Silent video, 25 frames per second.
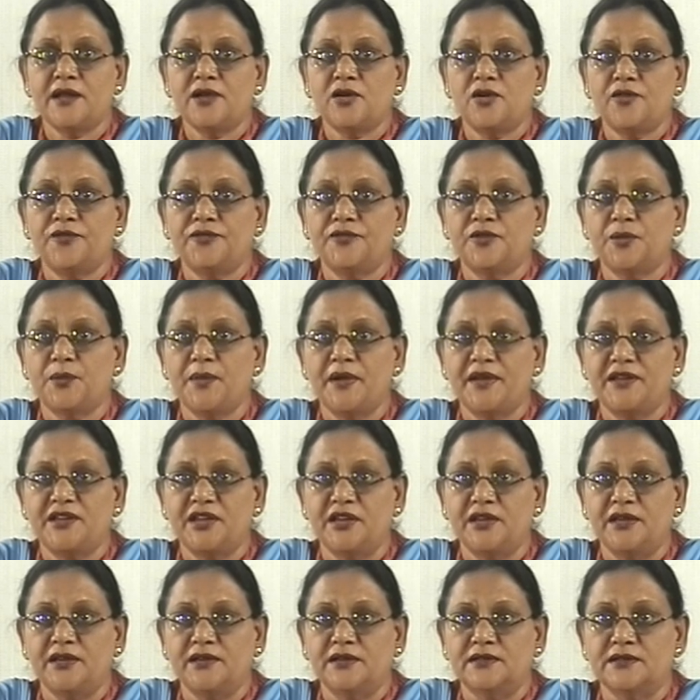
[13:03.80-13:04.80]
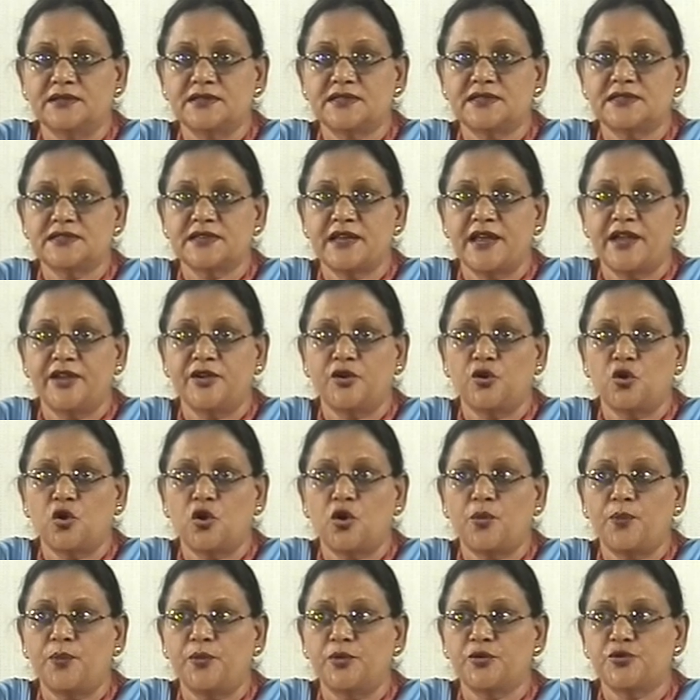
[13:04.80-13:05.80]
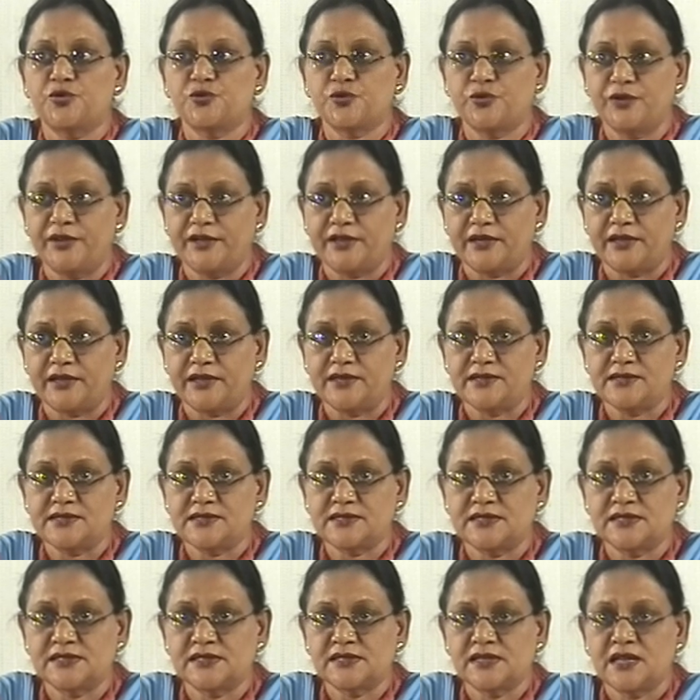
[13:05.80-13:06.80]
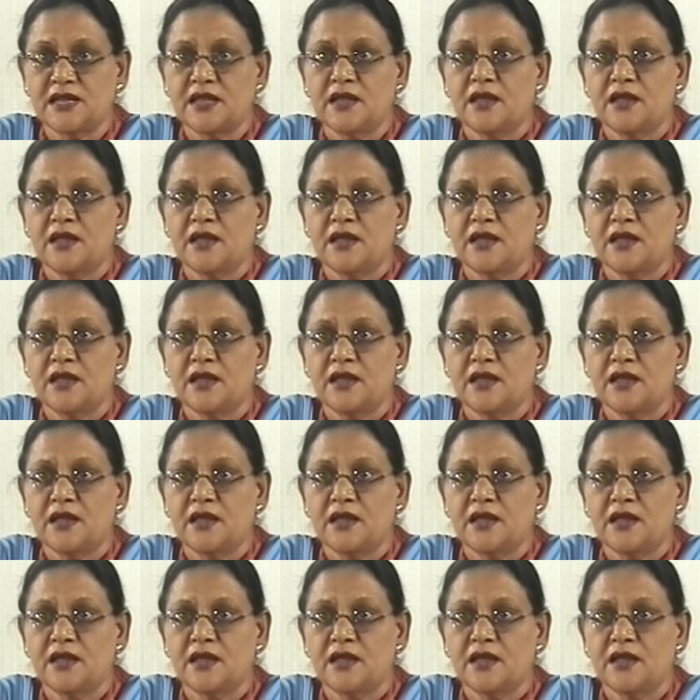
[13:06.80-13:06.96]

of the materials and opportunities,